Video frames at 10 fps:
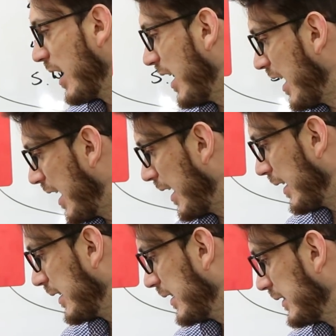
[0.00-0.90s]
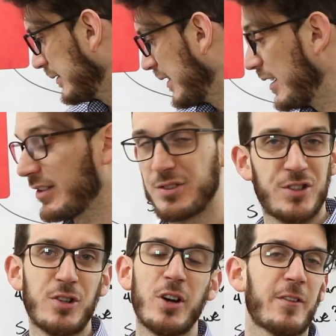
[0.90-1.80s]
Uh,
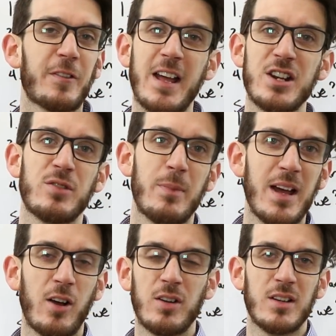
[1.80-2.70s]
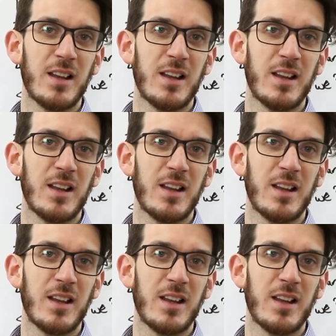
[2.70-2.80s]
just notification bell